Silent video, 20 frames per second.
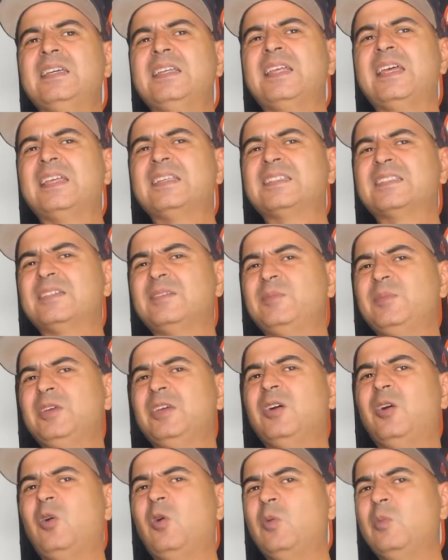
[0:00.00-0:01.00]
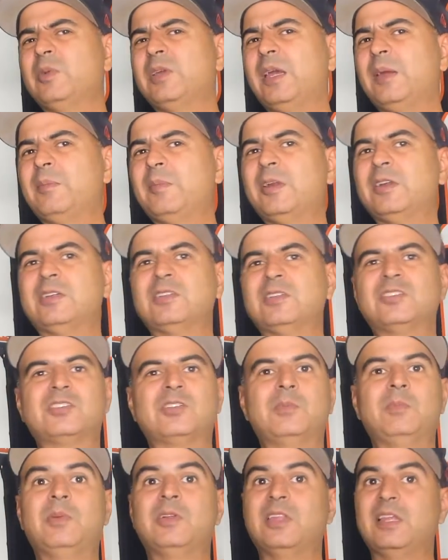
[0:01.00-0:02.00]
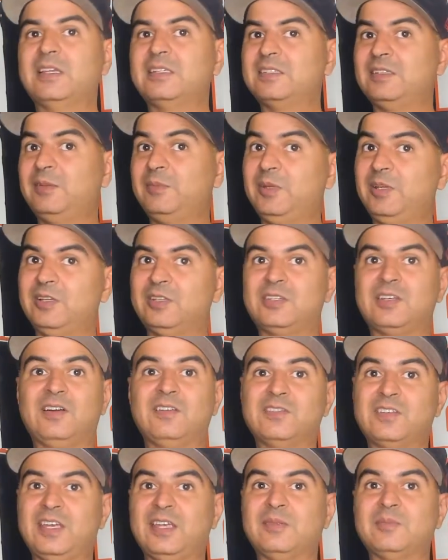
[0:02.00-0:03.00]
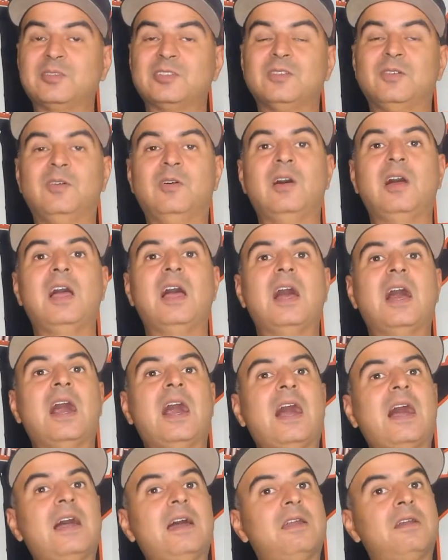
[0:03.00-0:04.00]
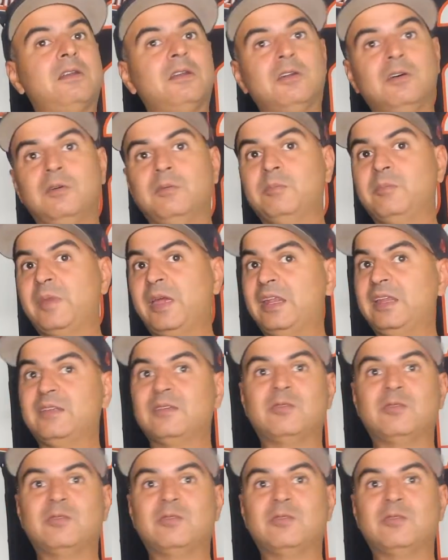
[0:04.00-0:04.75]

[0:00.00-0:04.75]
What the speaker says: it's going to be a home game, I'm not sure. But it's going to be a tough game, so I don't know, man.